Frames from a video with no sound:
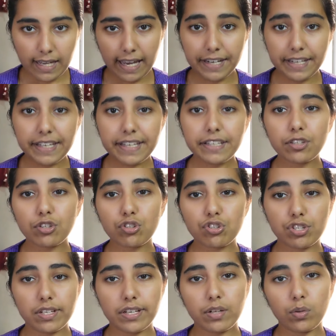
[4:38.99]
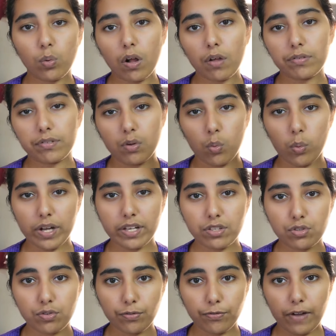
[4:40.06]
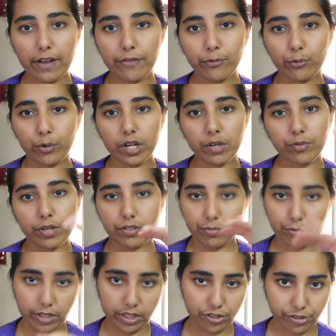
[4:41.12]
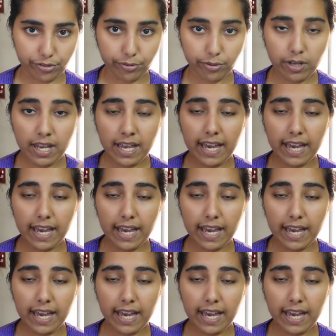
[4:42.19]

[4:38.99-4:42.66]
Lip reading: And HIIT usually involves a 1:5 work-rest ratio.